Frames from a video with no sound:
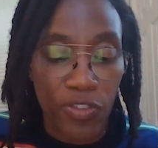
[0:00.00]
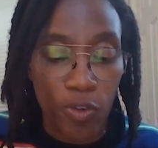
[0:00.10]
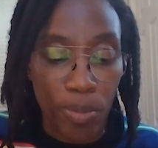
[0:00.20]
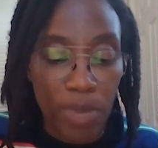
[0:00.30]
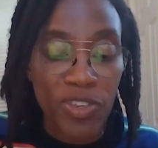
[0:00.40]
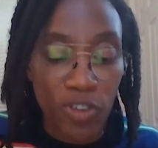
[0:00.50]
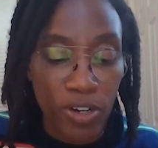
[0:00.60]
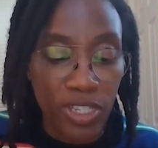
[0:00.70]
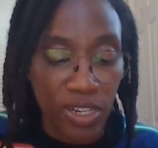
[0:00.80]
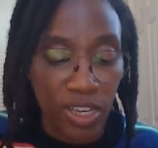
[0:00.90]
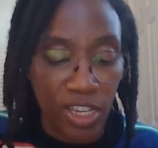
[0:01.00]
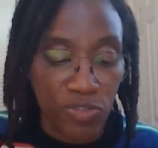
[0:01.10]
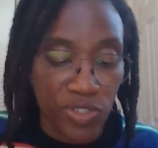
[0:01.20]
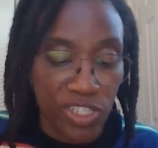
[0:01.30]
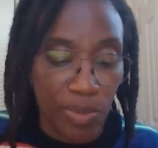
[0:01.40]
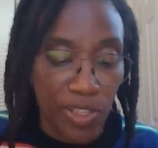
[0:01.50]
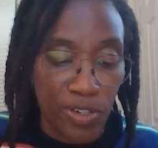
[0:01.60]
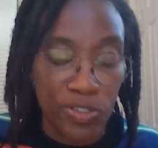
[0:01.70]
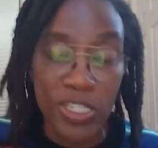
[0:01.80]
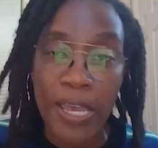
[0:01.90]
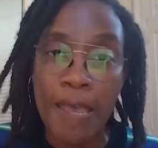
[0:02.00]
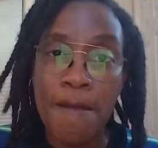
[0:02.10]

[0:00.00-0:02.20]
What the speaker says: So maybe start to engage with some of those.